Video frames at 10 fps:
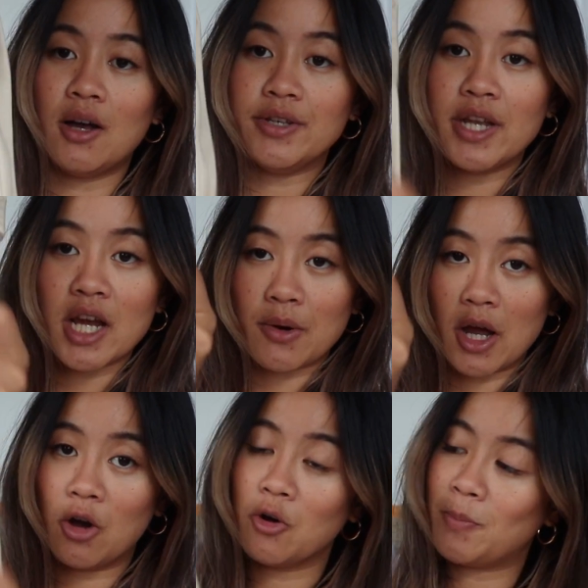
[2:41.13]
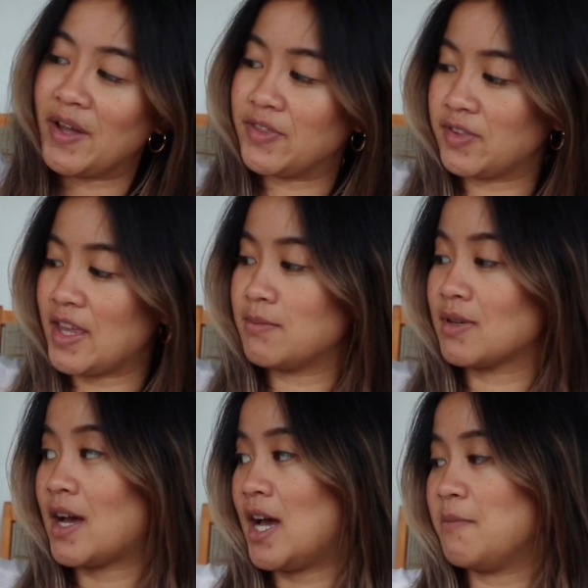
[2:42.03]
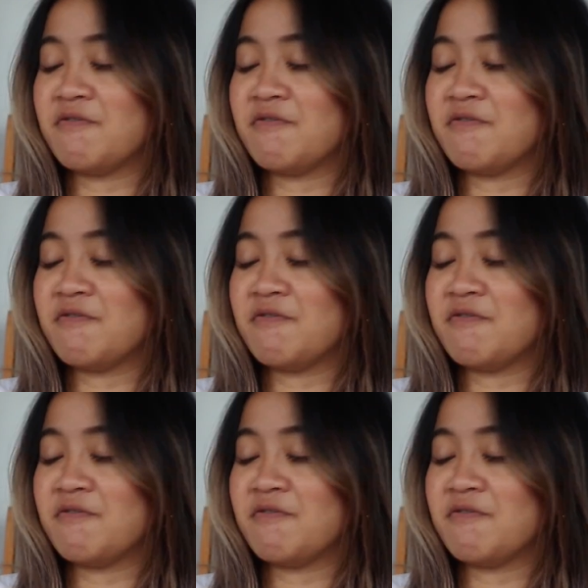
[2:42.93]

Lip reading: narrow but at the same time